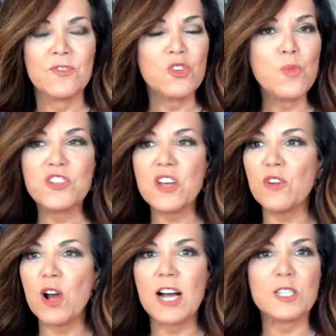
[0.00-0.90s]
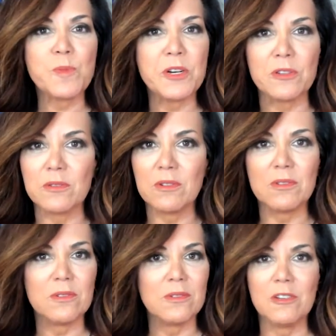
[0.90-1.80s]
to whichever hospital
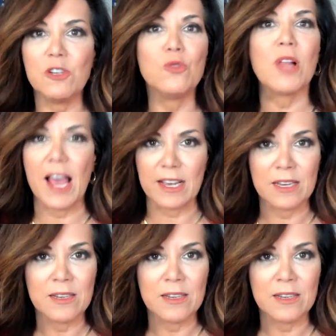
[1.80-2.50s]
you like.